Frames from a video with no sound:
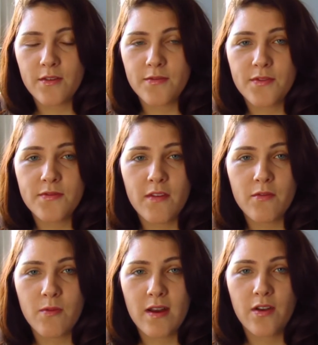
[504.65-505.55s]
or if you've
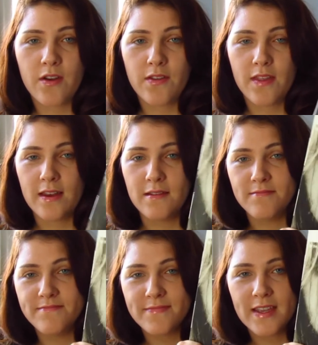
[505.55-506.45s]
never read her, then
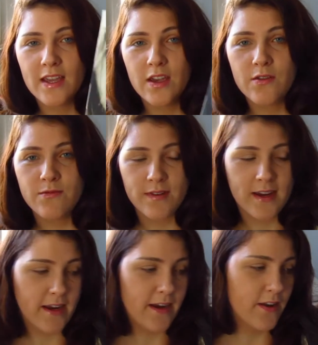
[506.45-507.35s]

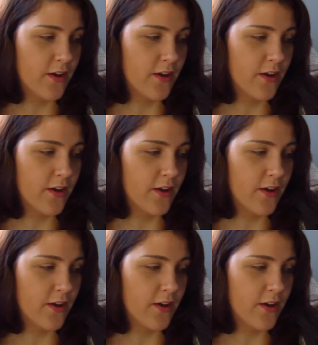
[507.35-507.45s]
read